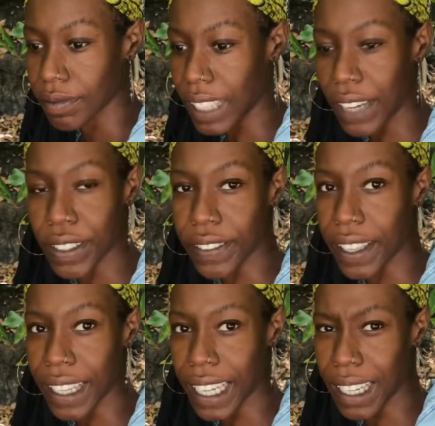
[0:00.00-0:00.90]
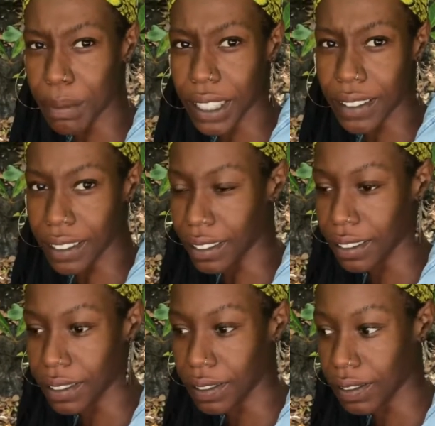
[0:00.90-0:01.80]
everything and I am nothing.
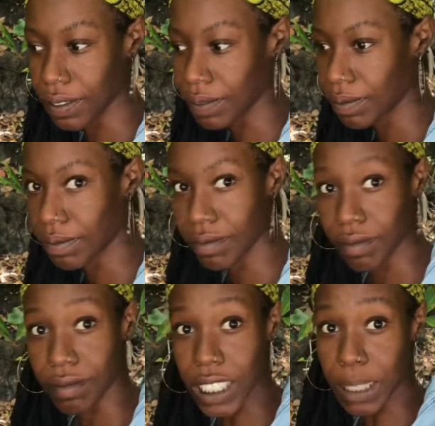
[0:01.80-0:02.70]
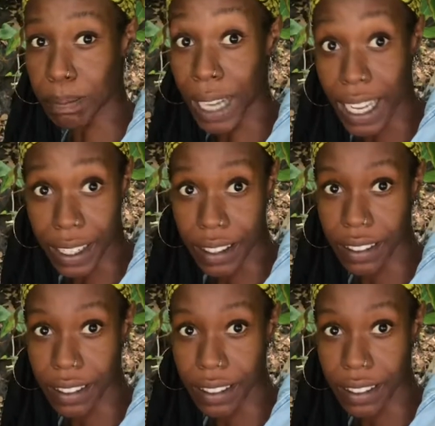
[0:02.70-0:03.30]
This body